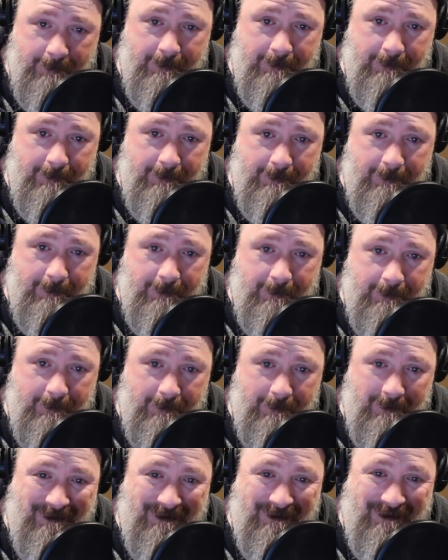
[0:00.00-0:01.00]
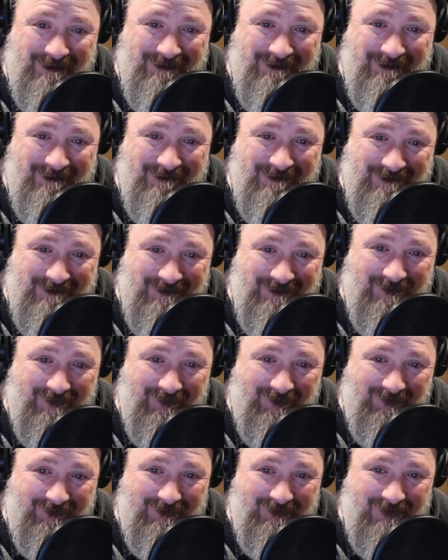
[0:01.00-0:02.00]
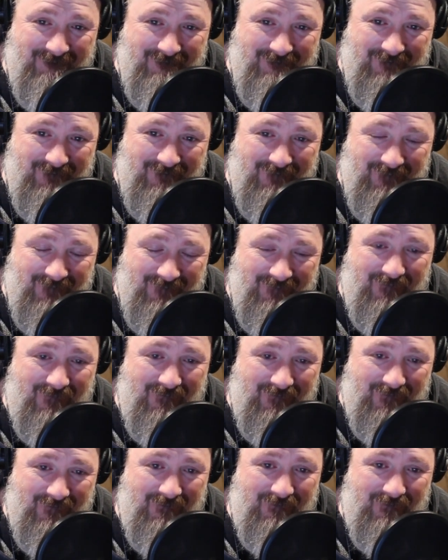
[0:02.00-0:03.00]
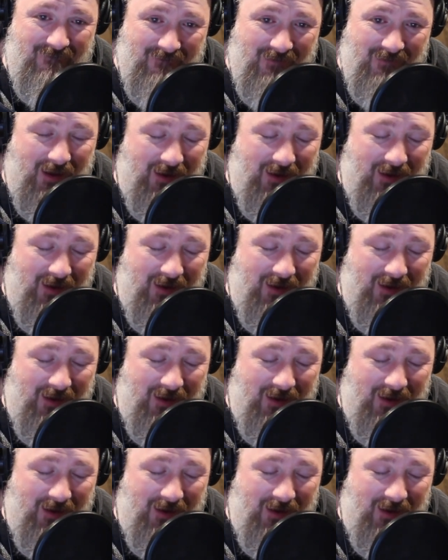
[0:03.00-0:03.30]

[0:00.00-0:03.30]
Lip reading: This person isn't speaking.